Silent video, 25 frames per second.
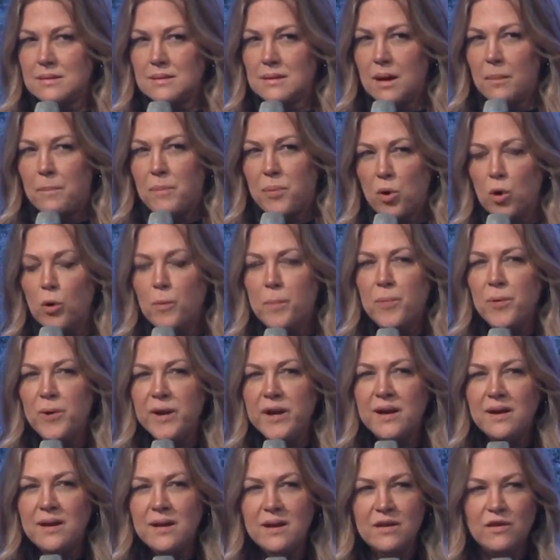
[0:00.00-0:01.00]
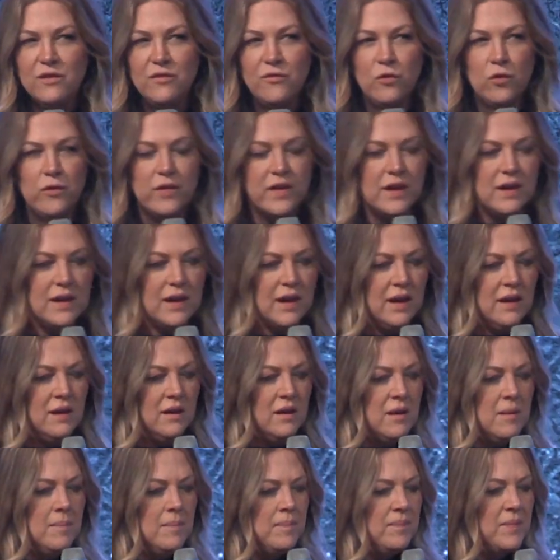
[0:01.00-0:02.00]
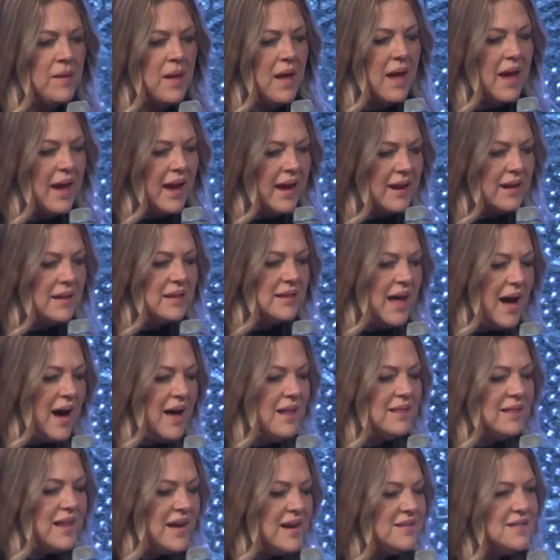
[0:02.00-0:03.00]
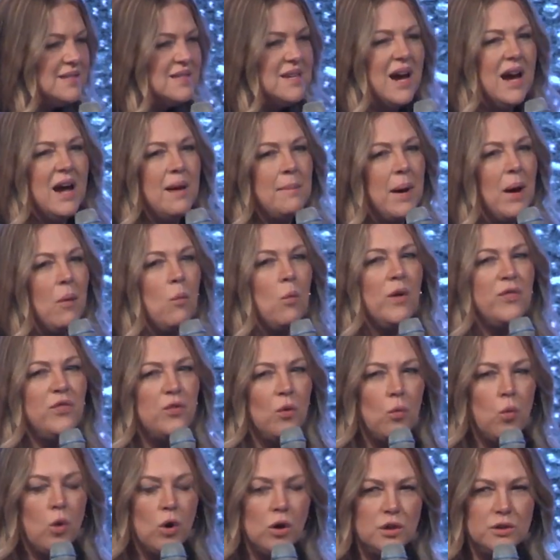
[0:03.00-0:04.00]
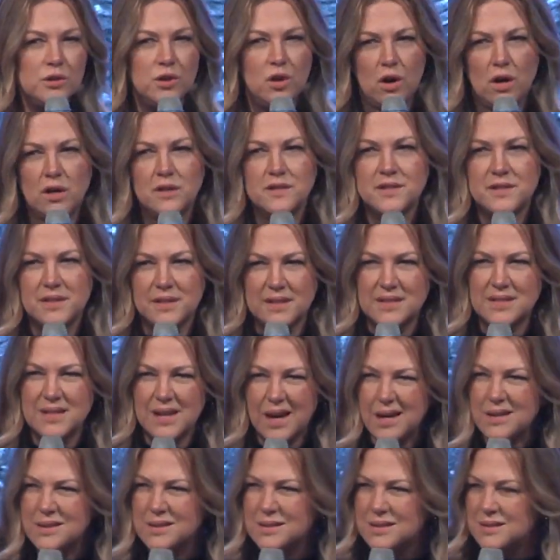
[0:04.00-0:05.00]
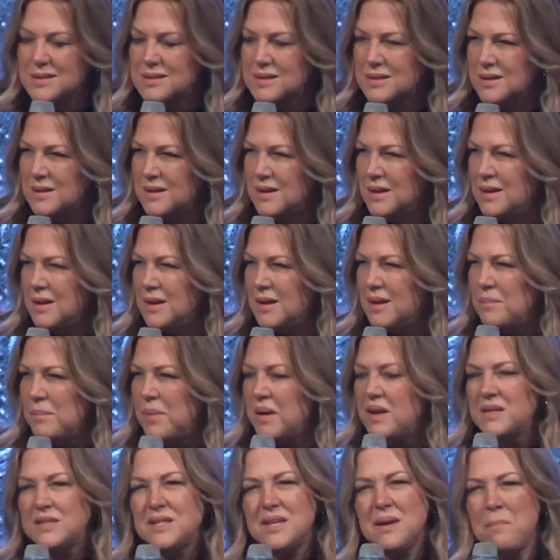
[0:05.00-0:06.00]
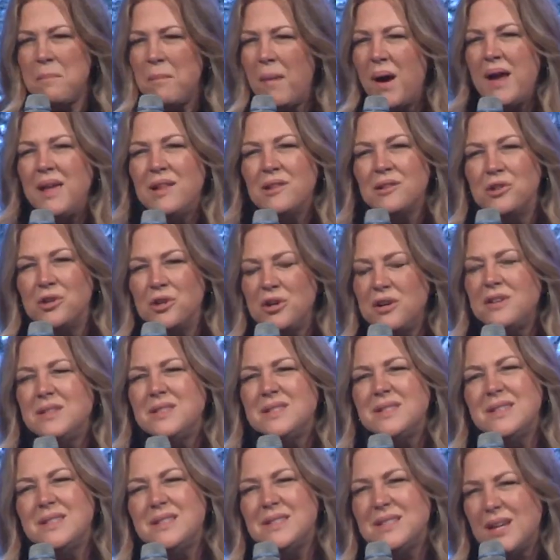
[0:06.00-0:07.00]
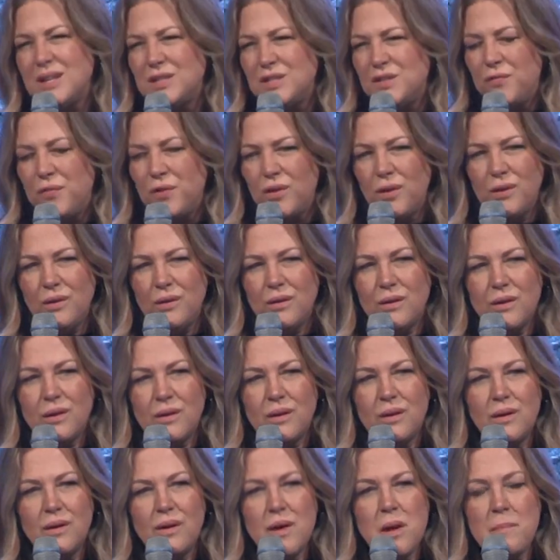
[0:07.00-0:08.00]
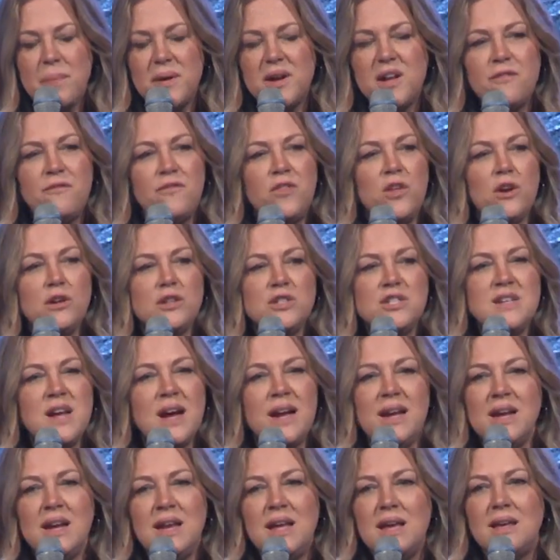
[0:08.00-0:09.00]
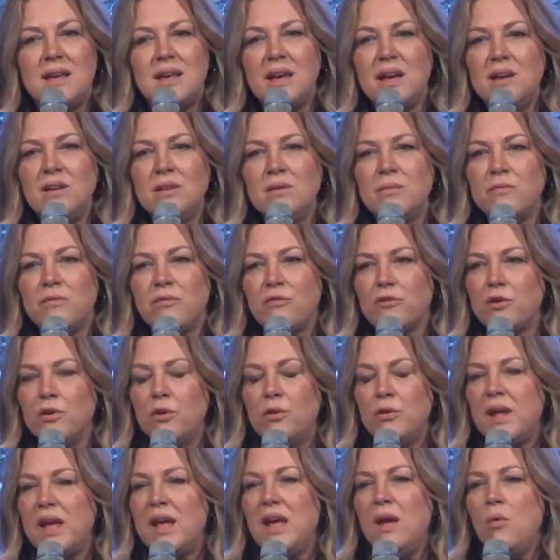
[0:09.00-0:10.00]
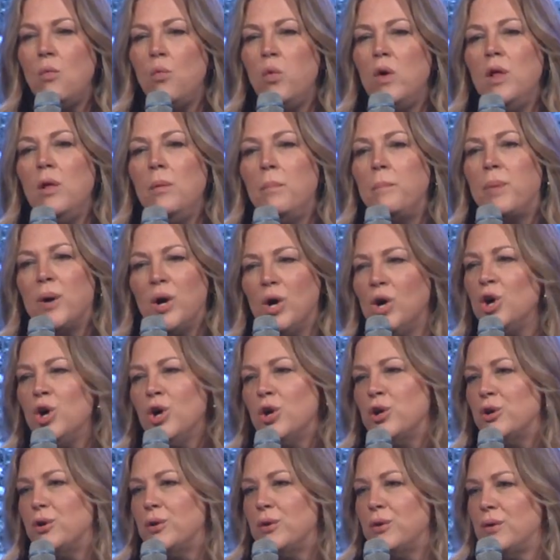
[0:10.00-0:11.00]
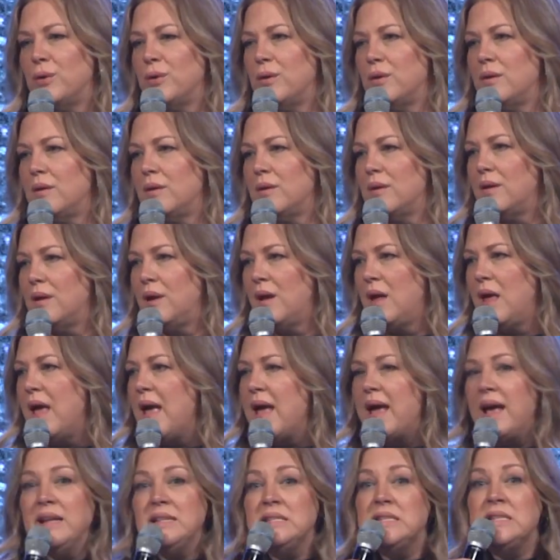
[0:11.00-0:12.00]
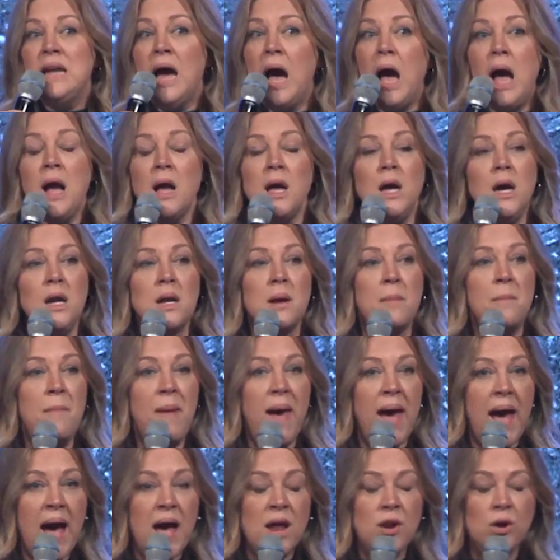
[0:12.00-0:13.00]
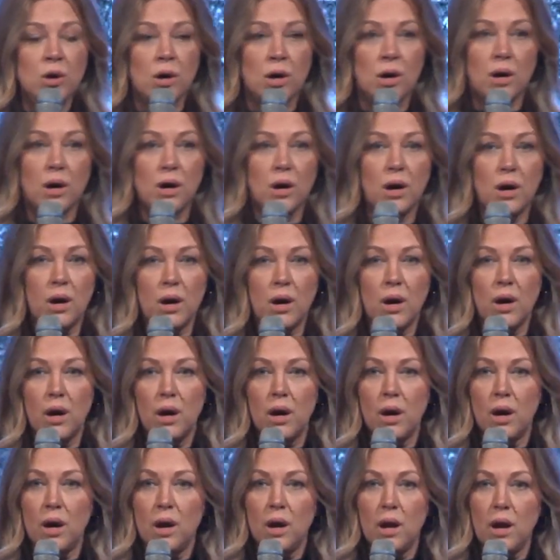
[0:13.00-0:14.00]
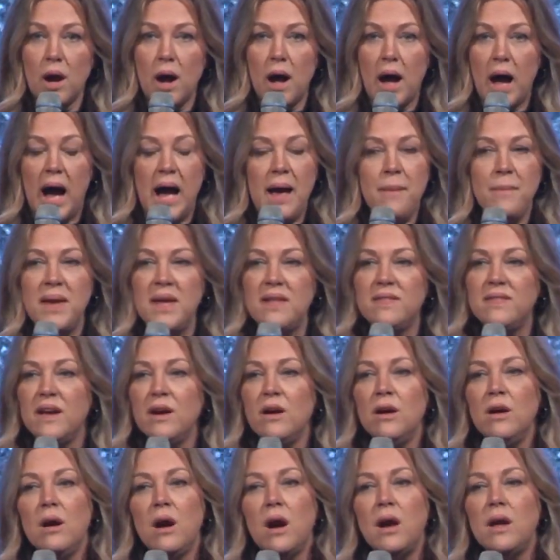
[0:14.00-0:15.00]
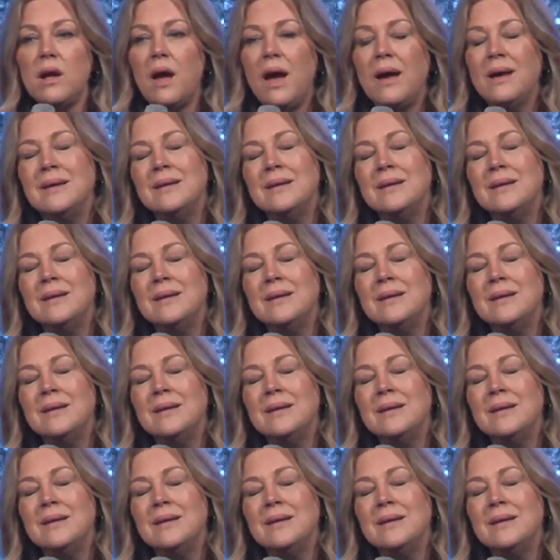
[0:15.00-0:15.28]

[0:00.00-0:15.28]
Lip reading: appropriateness for the kingdom, and a lot less time on what the world calls success. Because it might look successful, but if there's not any kingdom fruit, it will burn. It's not gonna matter. I mean, there have